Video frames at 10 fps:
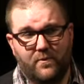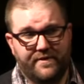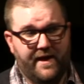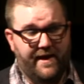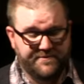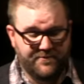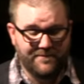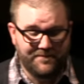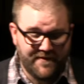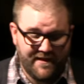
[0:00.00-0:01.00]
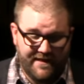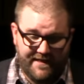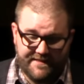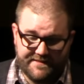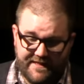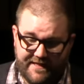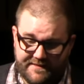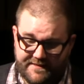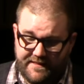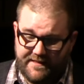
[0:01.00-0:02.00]
with Casper, is
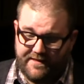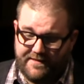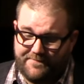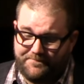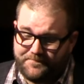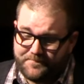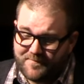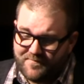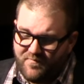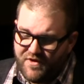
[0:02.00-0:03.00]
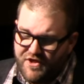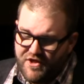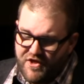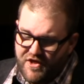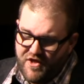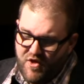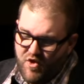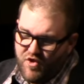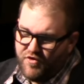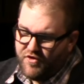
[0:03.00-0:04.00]
that um,
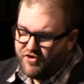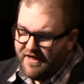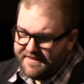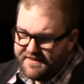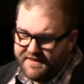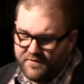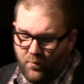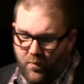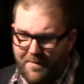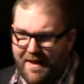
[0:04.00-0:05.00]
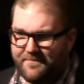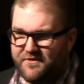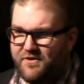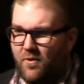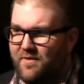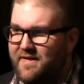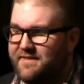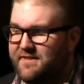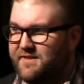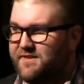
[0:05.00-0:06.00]
the J S S web apps don't
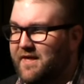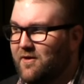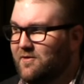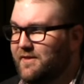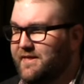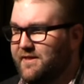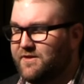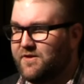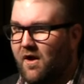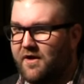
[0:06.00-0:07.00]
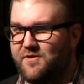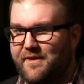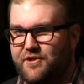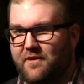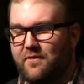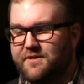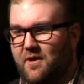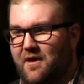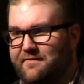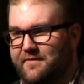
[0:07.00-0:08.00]
necessarily talk to each other as
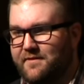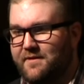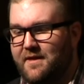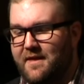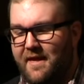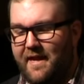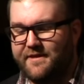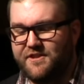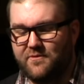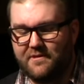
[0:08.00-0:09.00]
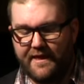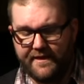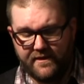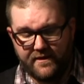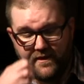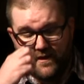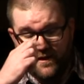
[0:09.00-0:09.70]
often as you would like.